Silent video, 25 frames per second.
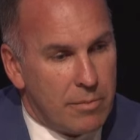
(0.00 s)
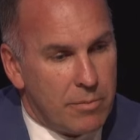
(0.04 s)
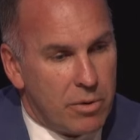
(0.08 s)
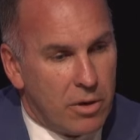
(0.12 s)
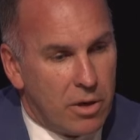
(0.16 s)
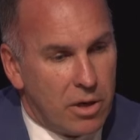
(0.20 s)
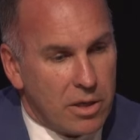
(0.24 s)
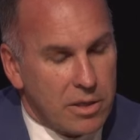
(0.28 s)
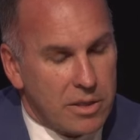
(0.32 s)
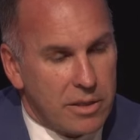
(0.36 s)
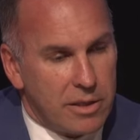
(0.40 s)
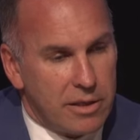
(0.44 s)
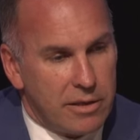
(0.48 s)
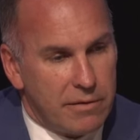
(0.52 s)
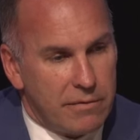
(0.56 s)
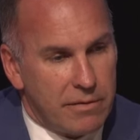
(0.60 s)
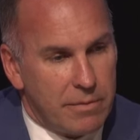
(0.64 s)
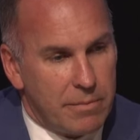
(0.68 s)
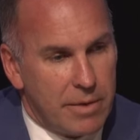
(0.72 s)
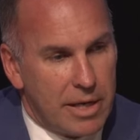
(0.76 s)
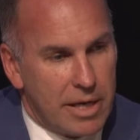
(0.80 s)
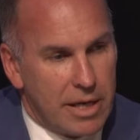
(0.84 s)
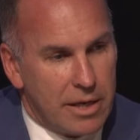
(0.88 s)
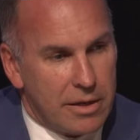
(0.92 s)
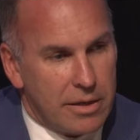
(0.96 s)
positive
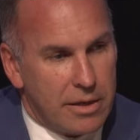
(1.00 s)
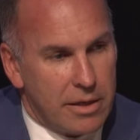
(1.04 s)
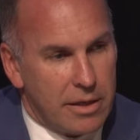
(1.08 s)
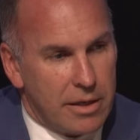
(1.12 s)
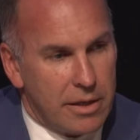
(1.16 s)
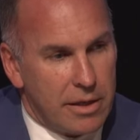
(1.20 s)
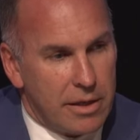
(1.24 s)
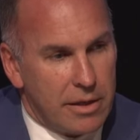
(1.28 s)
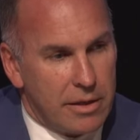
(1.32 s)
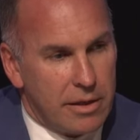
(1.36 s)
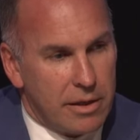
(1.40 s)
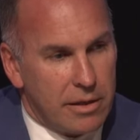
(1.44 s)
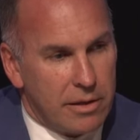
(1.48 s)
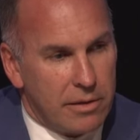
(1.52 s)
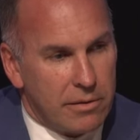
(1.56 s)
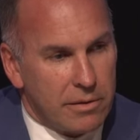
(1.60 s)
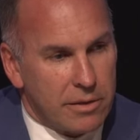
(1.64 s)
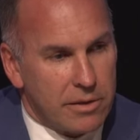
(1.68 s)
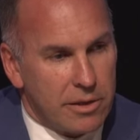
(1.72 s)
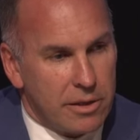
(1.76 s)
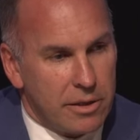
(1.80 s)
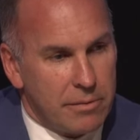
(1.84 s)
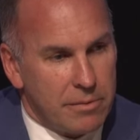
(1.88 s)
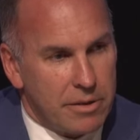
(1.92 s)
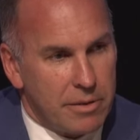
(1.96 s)
about the
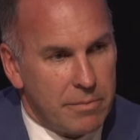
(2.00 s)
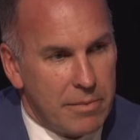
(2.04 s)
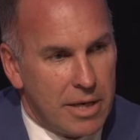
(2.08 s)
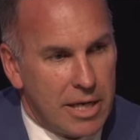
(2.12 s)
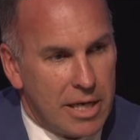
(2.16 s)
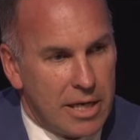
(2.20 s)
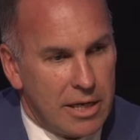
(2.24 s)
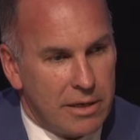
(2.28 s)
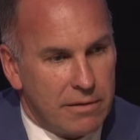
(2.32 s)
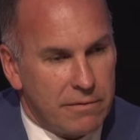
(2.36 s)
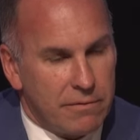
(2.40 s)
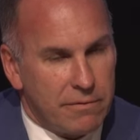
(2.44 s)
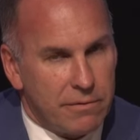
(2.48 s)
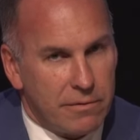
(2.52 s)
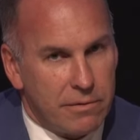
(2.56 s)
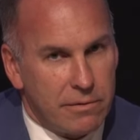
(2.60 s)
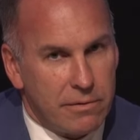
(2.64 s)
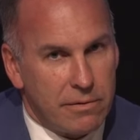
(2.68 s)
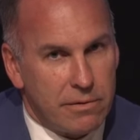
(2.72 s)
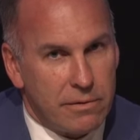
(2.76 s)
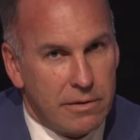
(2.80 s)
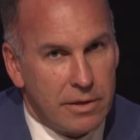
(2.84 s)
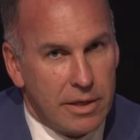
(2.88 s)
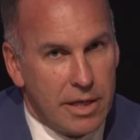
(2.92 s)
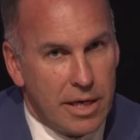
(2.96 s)
long-term demand
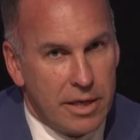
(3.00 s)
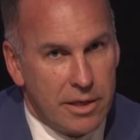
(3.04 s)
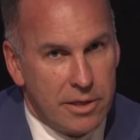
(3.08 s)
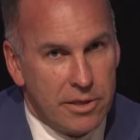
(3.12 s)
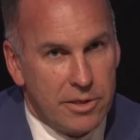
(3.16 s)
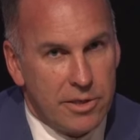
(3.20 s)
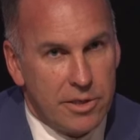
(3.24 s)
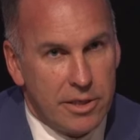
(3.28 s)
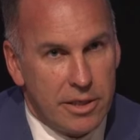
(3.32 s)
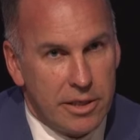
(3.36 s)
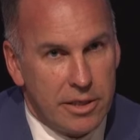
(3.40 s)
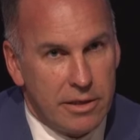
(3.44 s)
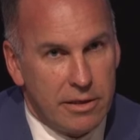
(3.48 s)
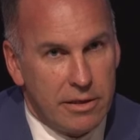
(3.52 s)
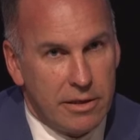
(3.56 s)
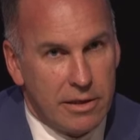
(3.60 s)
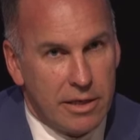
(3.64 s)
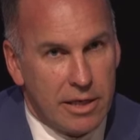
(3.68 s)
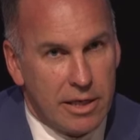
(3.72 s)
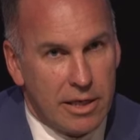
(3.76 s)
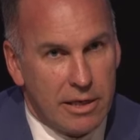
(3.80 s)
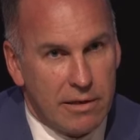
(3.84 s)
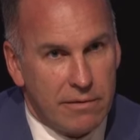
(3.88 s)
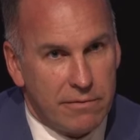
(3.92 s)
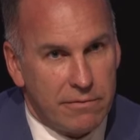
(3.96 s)
for energy
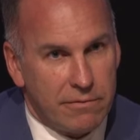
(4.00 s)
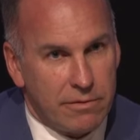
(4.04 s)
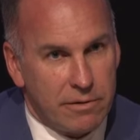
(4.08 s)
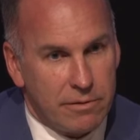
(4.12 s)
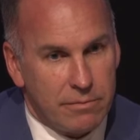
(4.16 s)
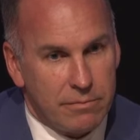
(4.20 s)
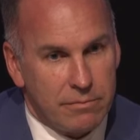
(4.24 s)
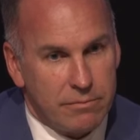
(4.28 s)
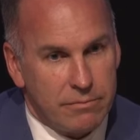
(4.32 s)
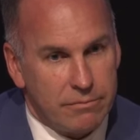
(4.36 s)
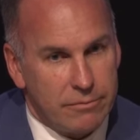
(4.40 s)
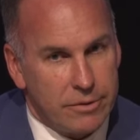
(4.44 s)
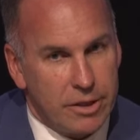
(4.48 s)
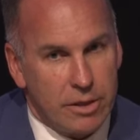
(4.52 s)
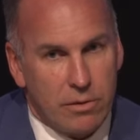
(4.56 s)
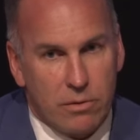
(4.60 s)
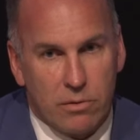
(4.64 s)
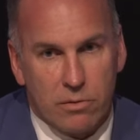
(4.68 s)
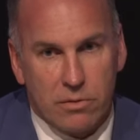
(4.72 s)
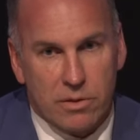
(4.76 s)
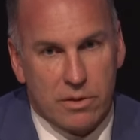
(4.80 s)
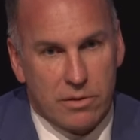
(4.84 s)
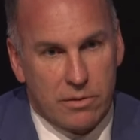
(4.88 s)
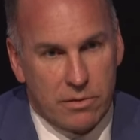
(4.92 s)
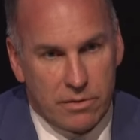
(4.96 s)
from
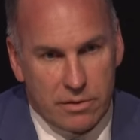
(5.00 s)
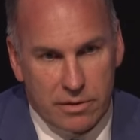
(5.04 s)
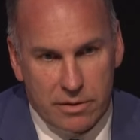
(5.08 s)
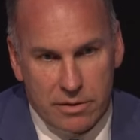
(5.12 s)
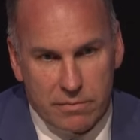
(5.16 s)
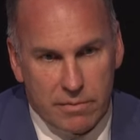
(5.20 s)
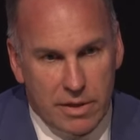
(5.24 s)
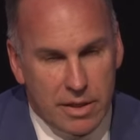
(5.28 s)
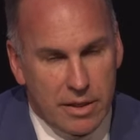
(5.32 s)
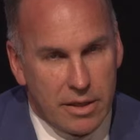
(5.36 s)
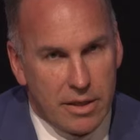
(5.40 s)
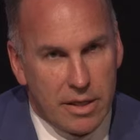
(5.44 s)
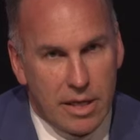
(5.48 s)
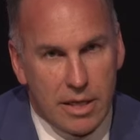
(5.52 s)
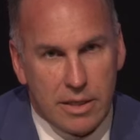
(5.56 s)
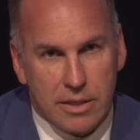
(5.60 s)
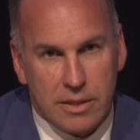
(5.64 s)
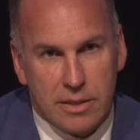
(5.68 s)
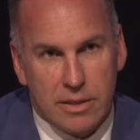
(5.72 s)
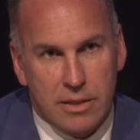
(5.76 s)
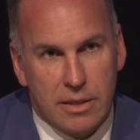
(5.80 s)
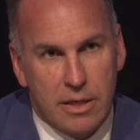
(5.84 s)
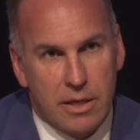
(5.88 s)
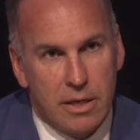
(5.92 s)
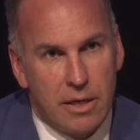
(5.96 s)
all sources, whether
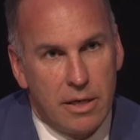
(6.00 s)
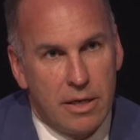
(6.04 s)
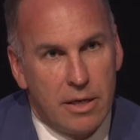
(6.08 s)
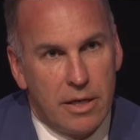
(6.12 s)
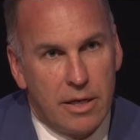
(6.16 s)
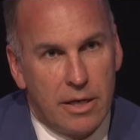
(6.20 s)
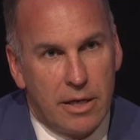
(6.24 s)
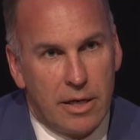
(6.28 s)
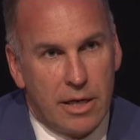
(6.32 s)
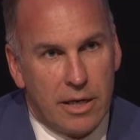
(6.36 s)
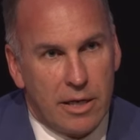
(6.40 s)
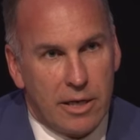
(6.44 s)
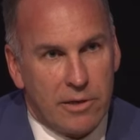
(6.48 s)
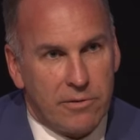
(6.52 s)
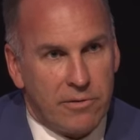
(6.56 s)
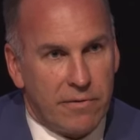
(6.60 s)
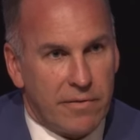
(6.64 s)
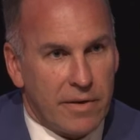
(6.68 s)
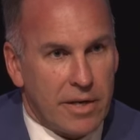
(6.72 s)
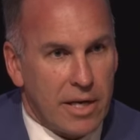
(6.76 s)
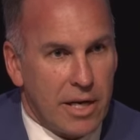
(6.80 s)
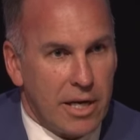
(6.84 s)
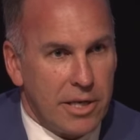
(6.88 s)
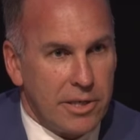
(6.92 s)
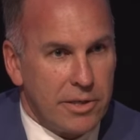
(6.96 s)
that's
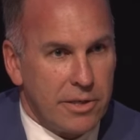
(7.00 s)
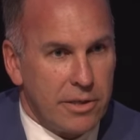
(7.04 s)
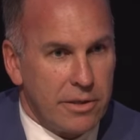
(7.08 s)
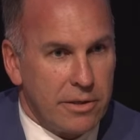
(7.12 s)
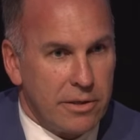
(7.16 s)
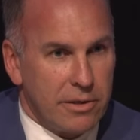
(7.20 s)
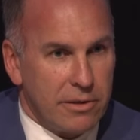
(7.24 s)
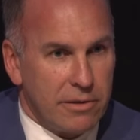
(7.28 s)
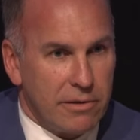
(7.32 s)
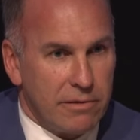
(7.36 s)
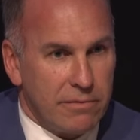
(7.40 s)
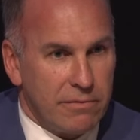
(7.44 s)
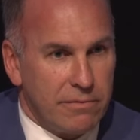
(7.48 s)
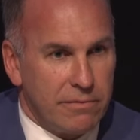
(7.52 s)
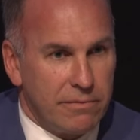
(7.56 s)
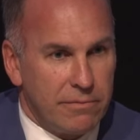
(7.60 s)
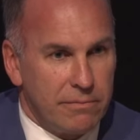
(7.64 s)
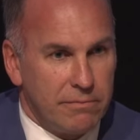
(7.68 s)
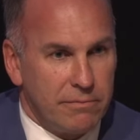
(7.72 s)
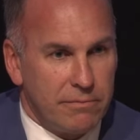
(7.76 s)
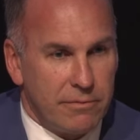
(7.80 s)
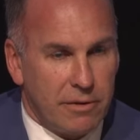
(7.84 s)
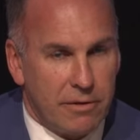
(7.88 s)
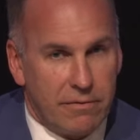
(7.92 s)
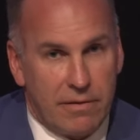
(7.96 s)
electrification of
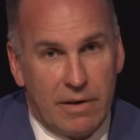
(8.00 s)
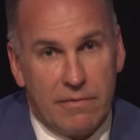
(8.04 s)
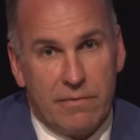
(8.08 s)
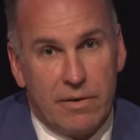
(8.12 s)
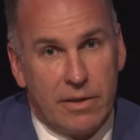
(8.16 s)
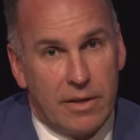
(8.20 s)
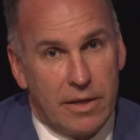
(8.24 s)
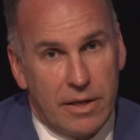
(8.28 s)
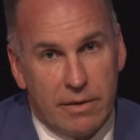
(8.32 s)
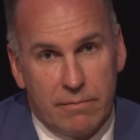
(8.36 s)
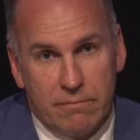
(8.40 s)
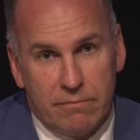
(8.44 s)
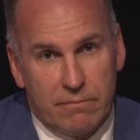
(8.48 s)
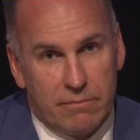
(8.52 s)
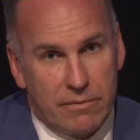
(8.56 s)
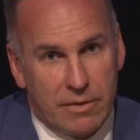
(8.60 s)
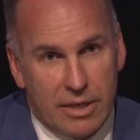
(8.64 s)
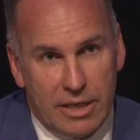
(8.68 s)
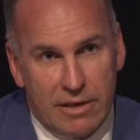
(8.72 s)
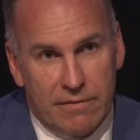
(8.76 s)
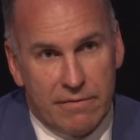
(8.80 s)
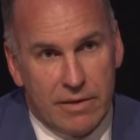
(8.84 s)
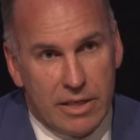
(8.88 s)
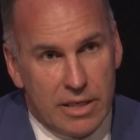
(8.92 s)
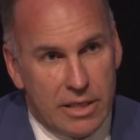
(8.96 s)
everything,
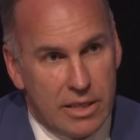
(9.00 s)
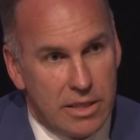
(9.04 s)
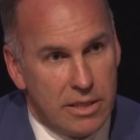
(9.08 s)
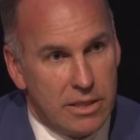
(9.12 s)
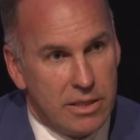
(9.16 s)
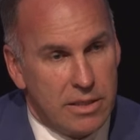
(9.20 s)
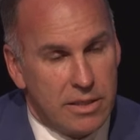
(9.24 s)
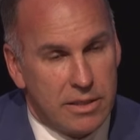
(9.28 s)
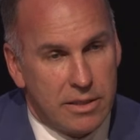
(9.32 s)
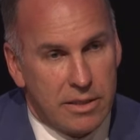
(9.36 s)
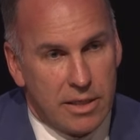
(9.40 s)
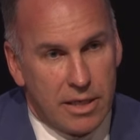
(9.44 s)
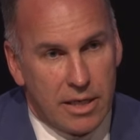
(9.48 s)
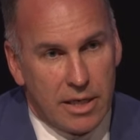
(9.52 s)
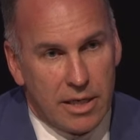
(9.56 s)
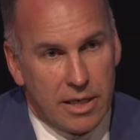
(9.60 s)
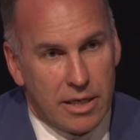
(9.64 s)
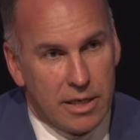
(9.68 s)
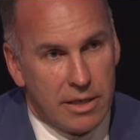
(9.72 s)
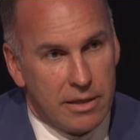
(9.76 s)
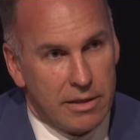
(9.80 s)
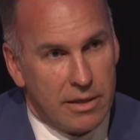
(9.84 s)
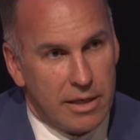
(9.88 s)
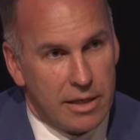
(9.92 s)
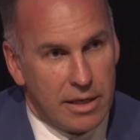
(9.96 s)
EVs,
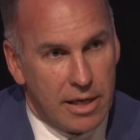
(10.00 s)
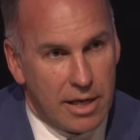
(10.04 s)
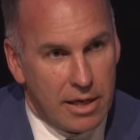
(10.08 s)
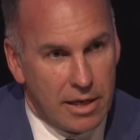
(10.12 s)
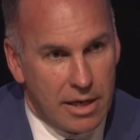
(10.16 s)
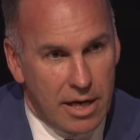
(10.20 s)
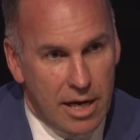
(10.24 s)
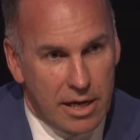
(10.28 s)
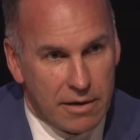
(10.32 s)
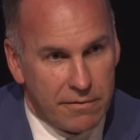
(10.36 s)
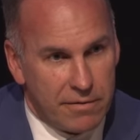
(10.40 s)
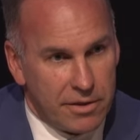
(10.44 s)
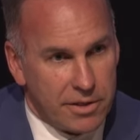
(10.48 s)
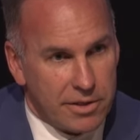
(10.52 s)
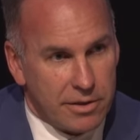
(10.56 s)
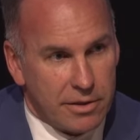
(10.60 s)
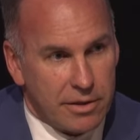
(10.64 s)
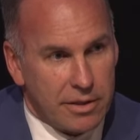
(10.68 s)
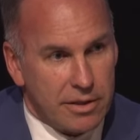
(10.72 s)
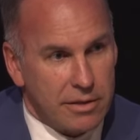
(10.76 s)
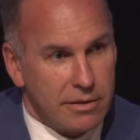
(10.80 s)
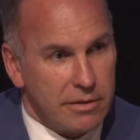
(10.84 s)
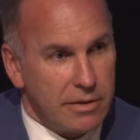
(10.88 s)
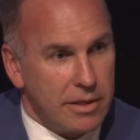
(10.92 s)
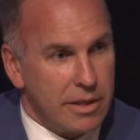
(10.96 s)
the
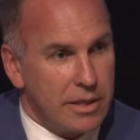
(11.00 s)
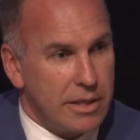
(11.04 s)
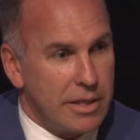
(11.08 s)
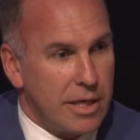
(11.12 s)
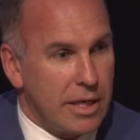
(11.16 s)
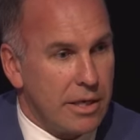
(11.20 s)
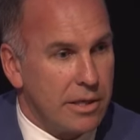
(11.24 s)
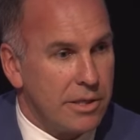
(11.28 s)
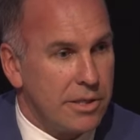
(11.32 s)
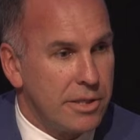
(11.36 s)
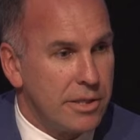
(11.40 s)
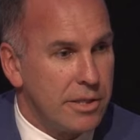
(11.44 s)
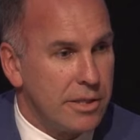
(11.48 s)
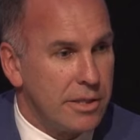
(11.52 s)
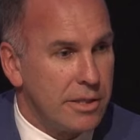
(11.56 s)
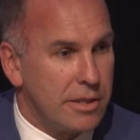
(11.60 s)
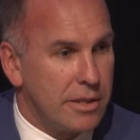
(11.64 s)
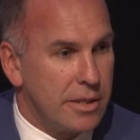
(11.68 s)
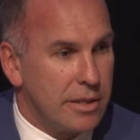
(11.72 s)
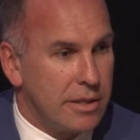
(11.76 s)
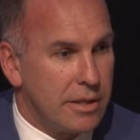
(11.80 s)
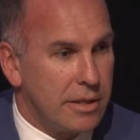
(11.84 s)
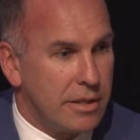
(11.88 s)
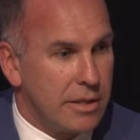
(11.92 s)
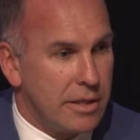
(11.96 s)
artificial
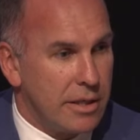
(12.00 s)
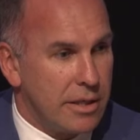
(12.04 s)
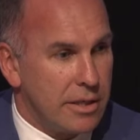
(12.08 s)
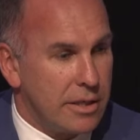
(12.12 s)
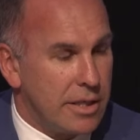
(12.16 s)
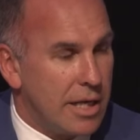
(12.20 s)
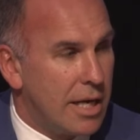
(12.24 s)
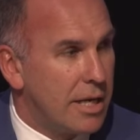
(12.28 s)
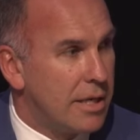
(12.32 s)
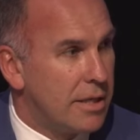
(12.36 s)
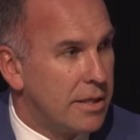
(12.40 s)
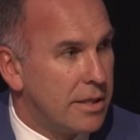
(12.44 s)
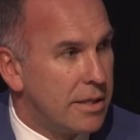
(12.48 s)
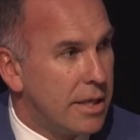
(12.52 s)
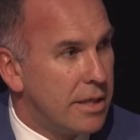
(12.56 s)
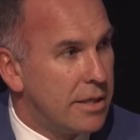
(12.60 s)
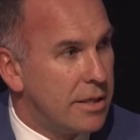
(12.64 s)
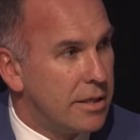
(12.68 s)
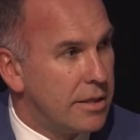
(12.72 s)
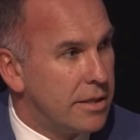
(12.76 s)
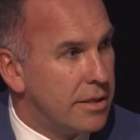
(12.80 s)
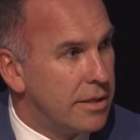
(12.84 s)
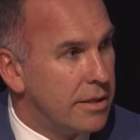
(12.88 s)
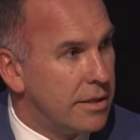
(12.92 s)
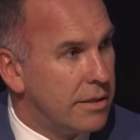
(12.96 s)
intelligence and data
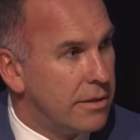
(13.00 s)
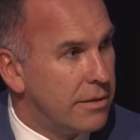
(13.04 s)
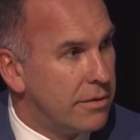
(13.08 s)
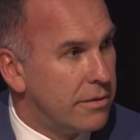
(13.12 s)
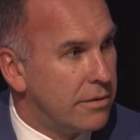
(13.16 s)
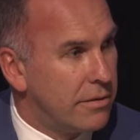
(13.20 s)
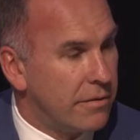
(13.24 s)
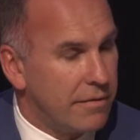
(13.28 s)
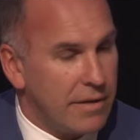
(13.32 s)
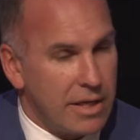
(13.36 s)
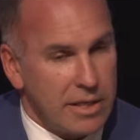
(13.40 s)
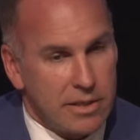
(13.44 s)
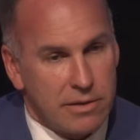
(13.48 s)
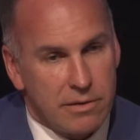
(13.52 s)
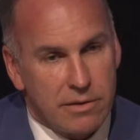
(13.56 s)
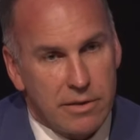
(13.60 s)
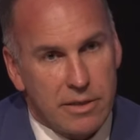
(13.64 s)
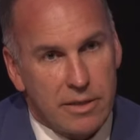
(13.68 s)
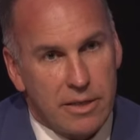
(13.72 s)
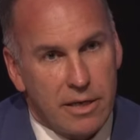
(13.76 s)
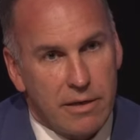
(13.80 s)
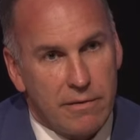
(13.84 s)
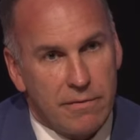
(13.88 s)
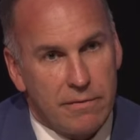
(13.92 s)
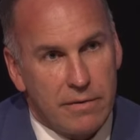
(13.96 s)
centers and all of that sort
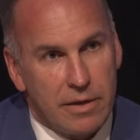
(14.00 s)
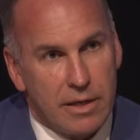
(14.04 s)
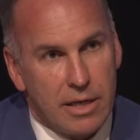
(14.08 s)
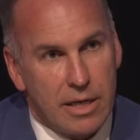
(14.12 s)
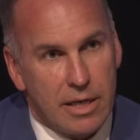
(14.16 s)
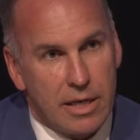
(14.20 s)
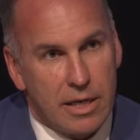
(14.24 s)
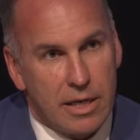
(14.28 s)
of stuff,